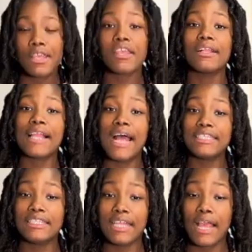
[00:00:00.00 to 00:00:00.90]
Your last
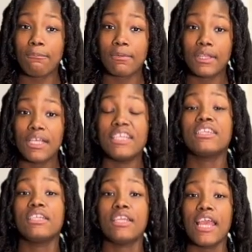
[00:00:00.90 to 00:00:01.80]
step is
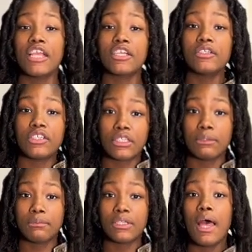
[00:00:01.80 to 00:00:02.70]
to take your
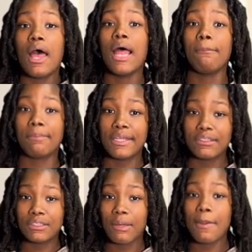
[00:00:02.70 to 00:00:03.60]
gems and place
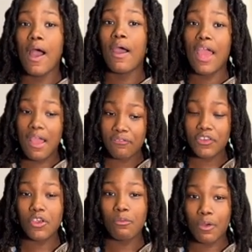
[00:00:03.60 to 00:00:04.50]
them however
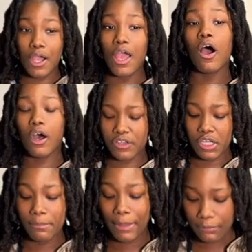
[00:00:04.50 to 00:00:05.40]
you want on your
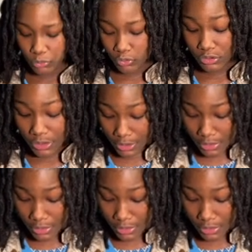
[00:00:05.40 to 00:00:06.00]
popsicle stick.